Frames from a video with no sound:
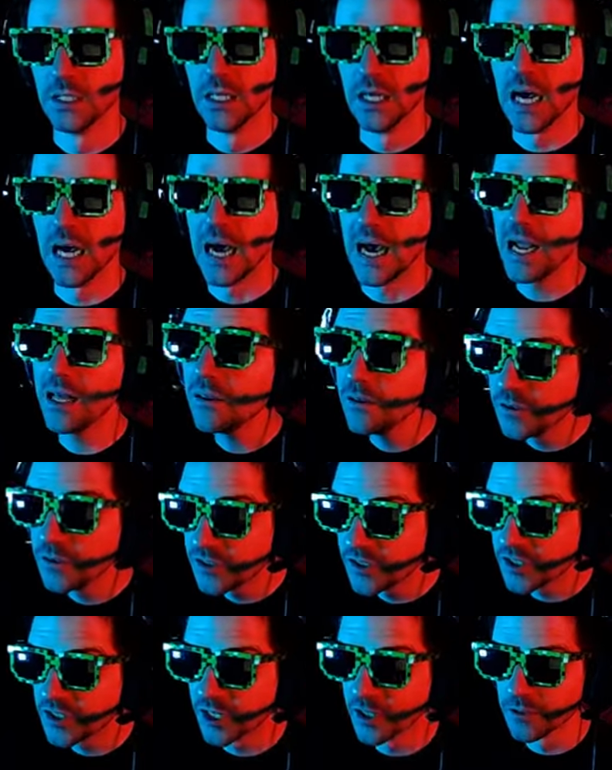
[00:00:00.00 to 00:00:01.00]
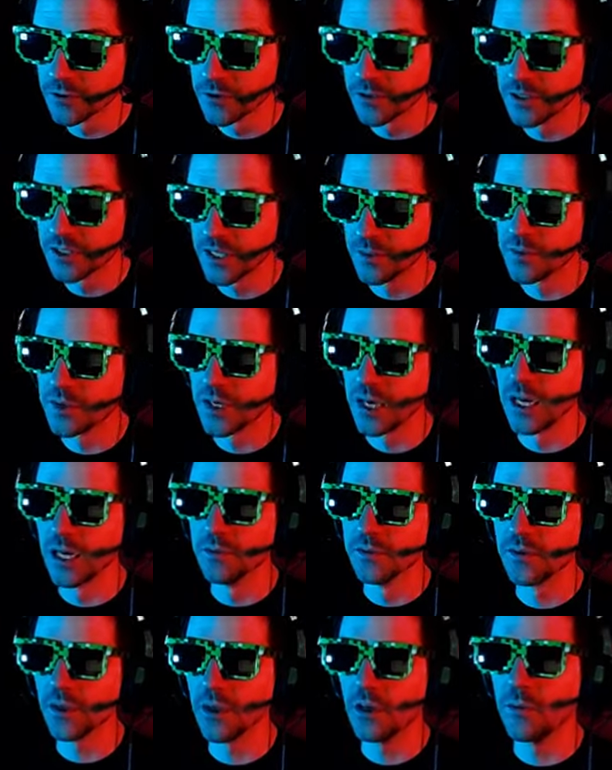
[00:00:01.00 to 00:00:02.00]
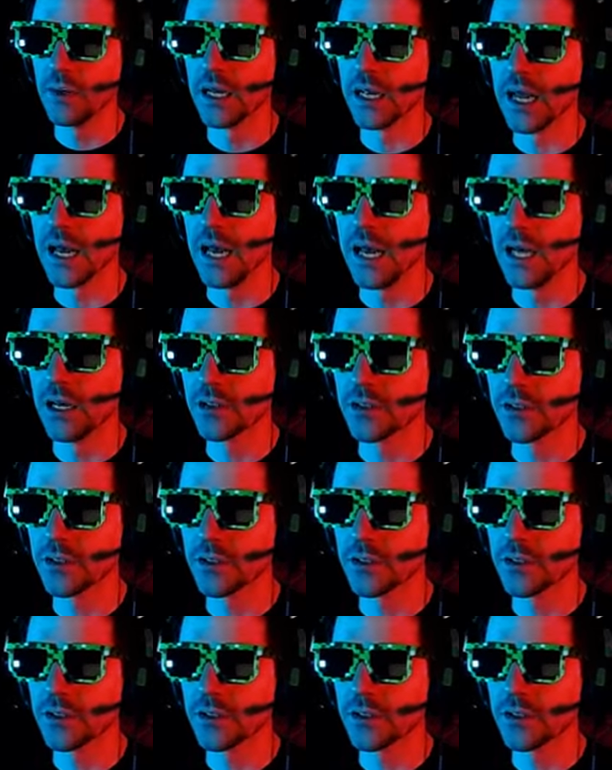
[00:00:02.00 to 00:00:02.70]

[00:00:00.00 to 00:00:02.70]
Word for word: I lose to children sometimes. Oh my gosh.